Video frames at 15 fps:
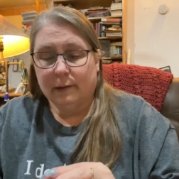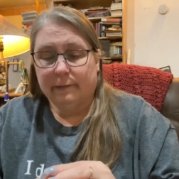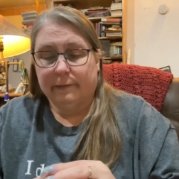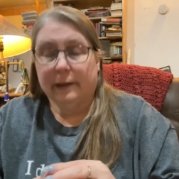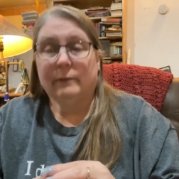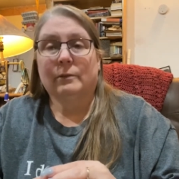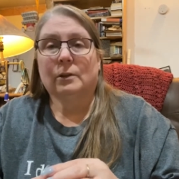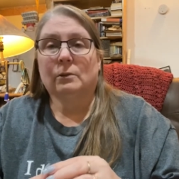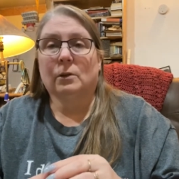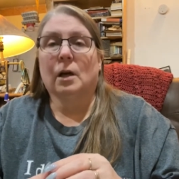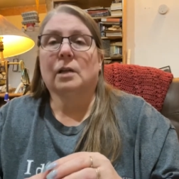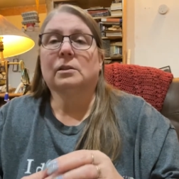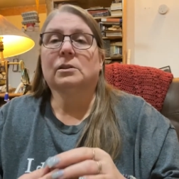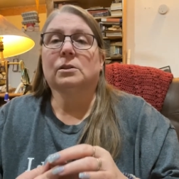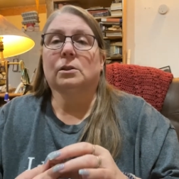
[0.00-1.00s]
favorite
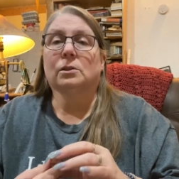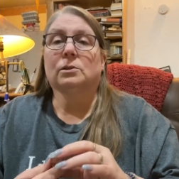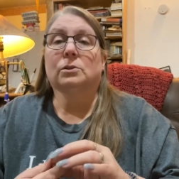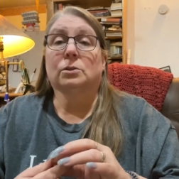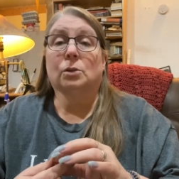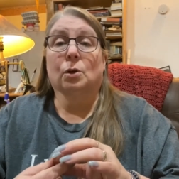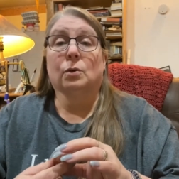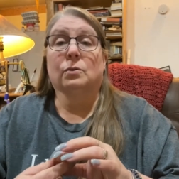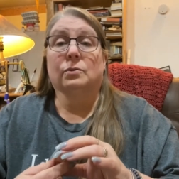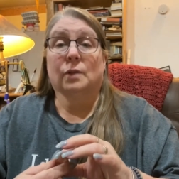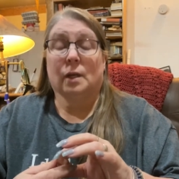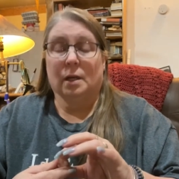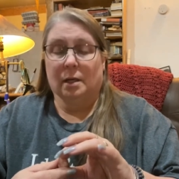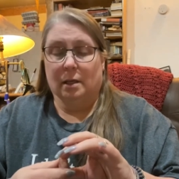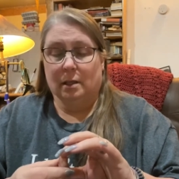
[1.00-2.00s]
rocks so
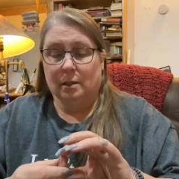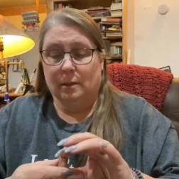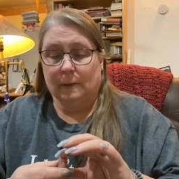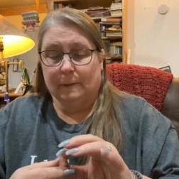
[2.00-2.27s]
far.